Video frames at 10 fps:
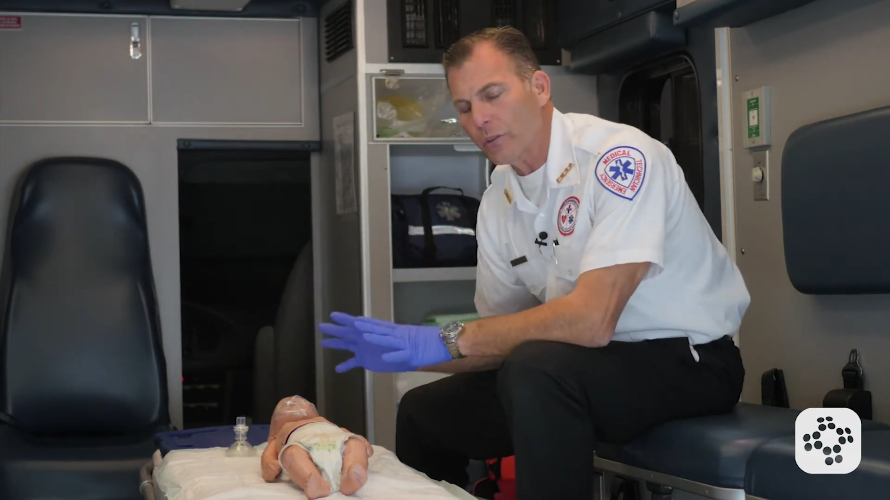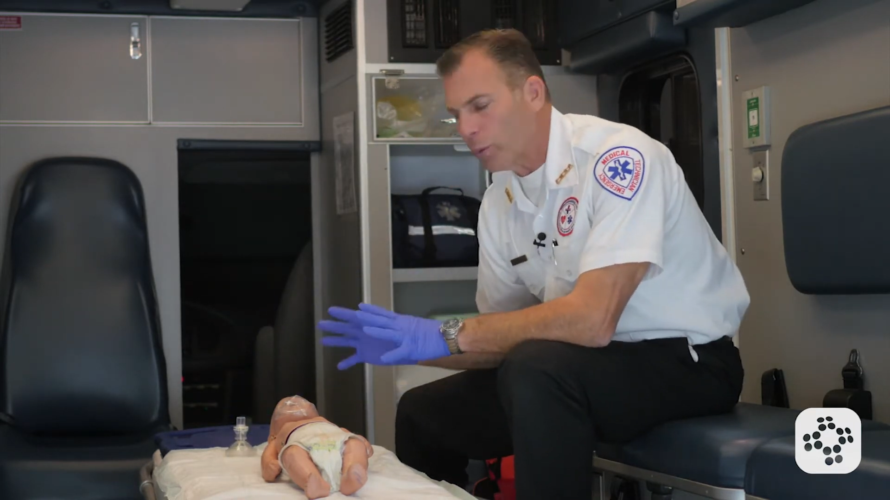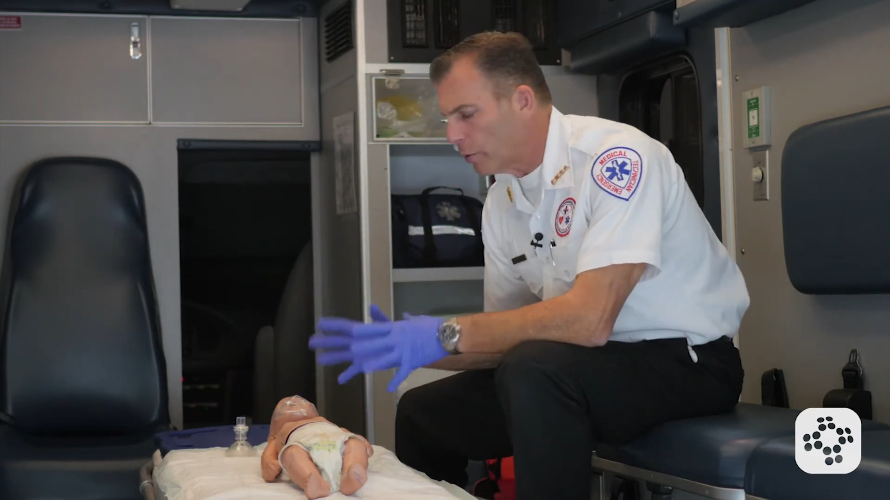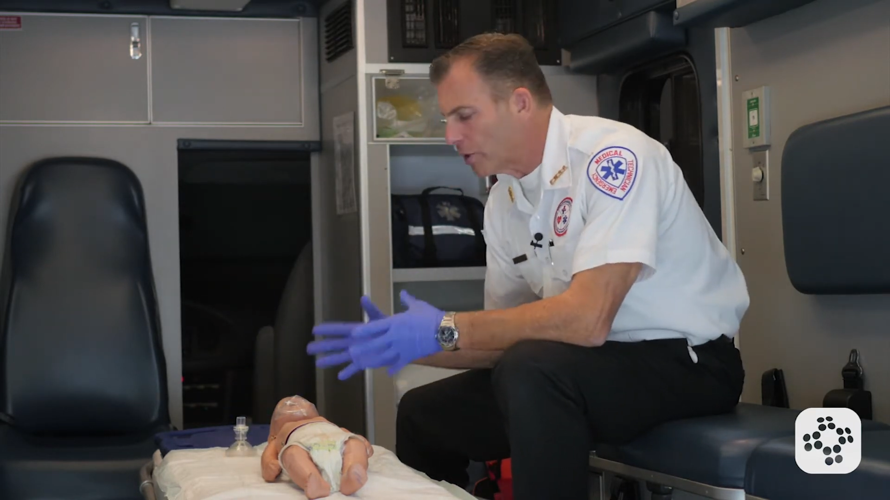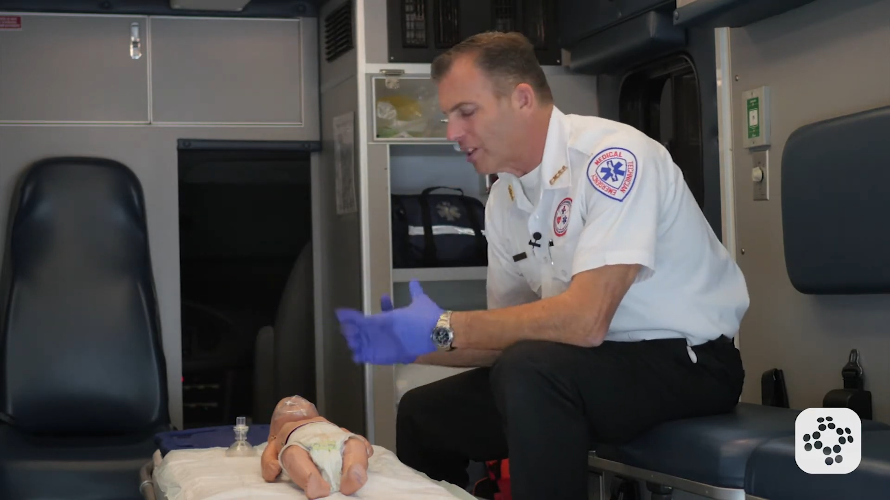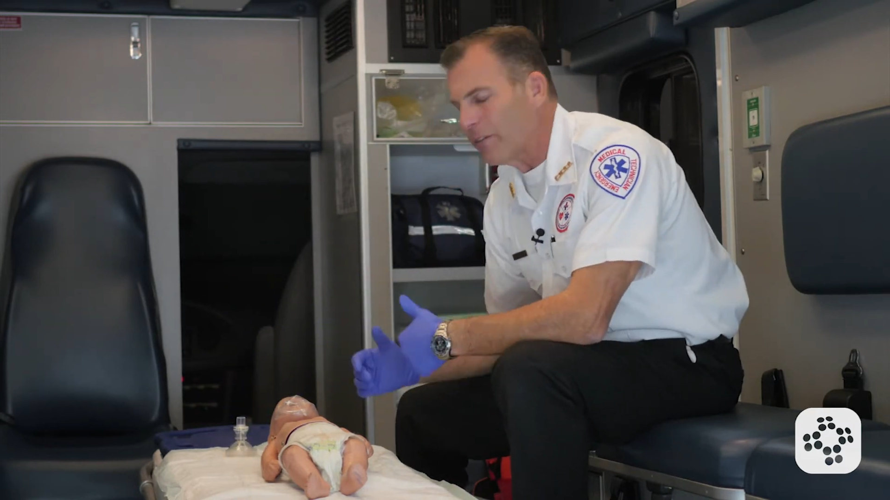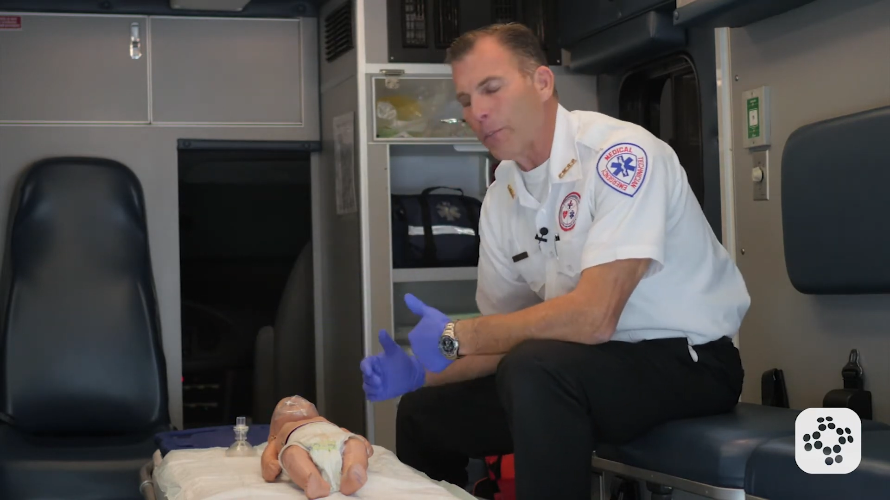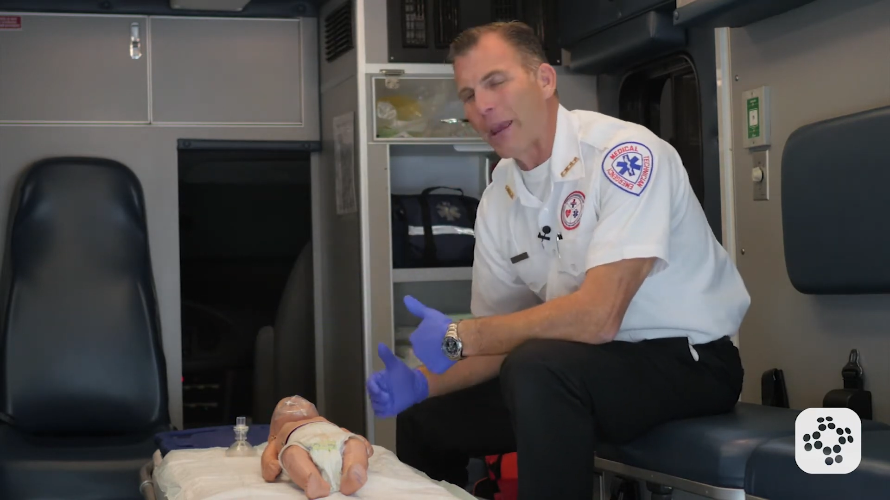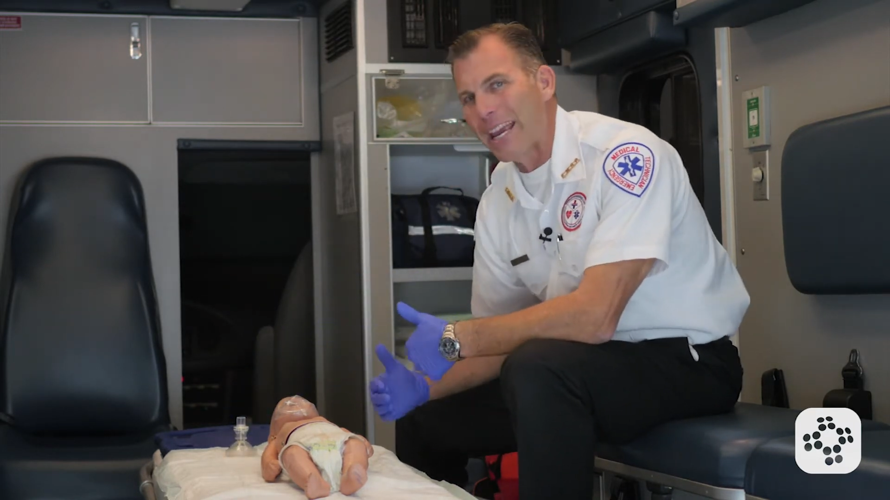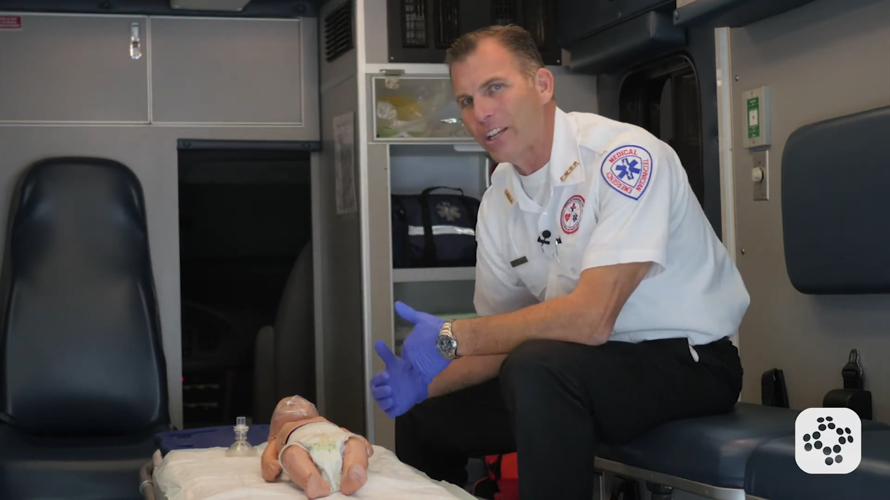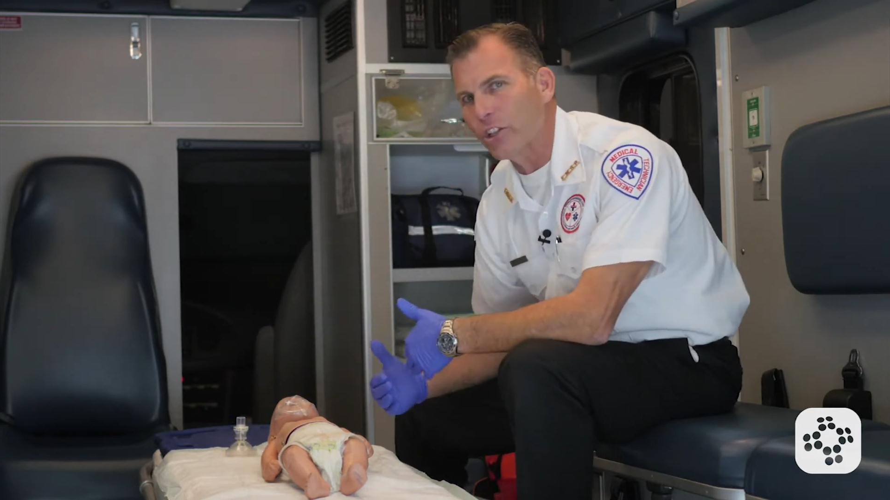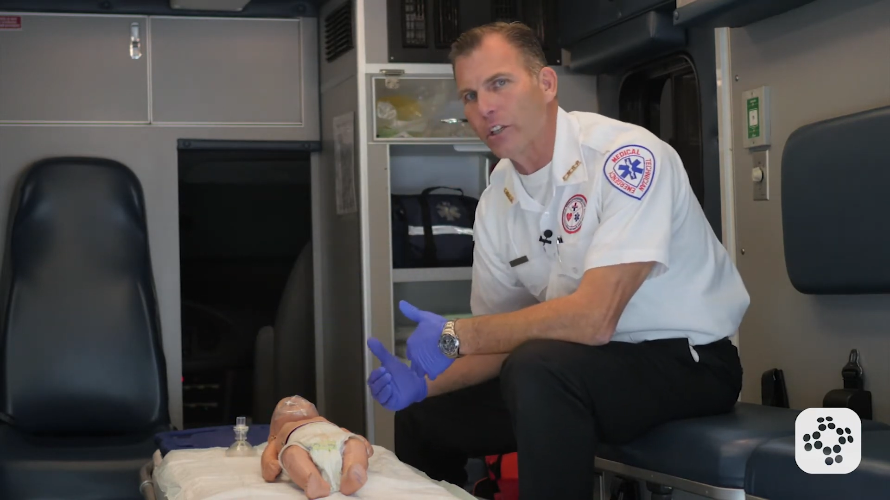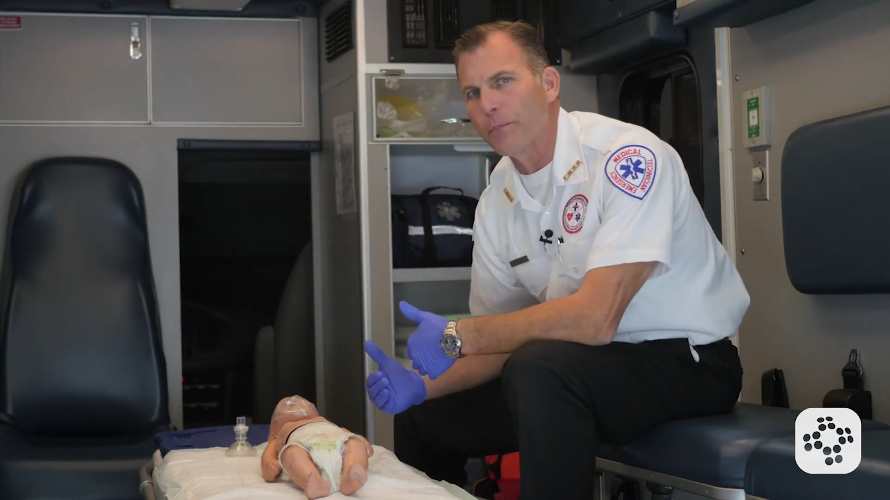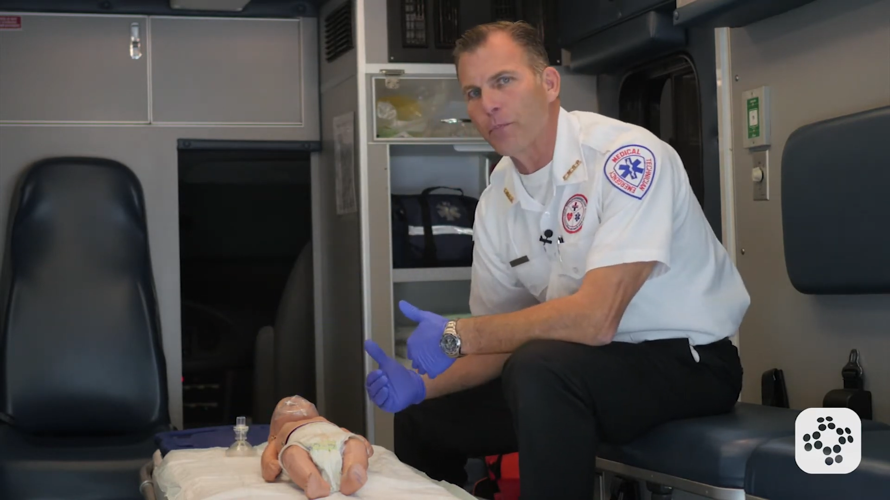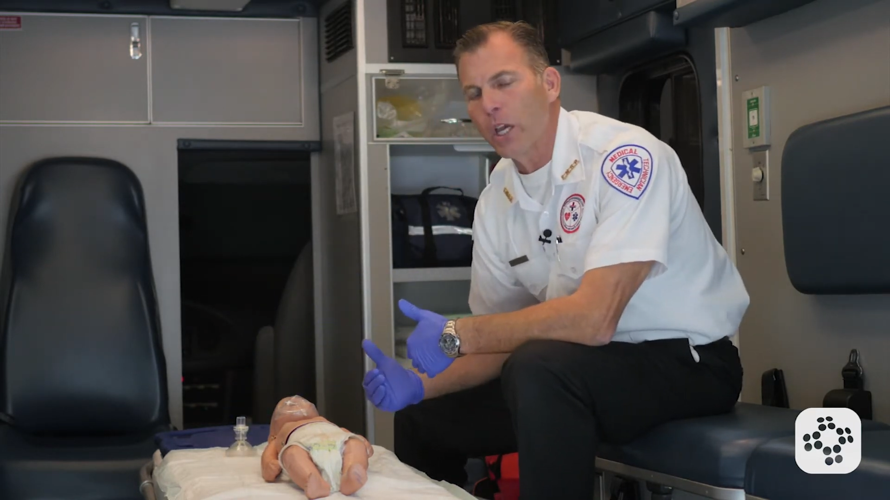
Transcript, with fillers: we received a patient